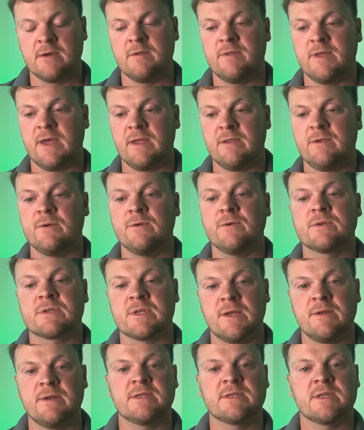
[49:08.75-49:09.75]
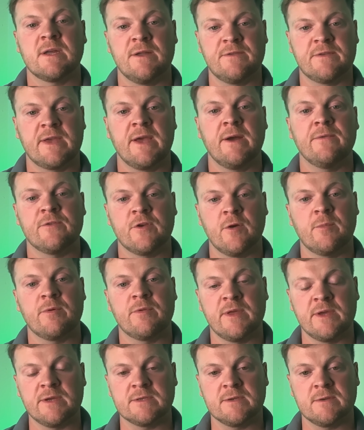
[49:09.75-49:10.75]
then you'll slowly start to get on top of
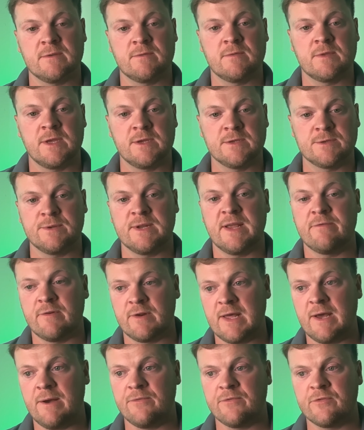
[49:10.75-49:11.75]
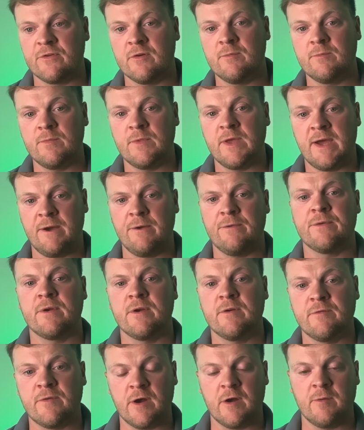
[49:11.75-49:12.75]
things, and things will level out to a
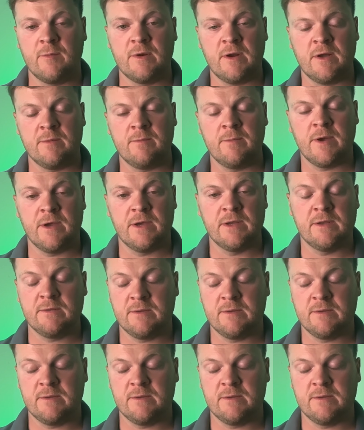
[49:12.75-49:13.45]
healthier environment like mine.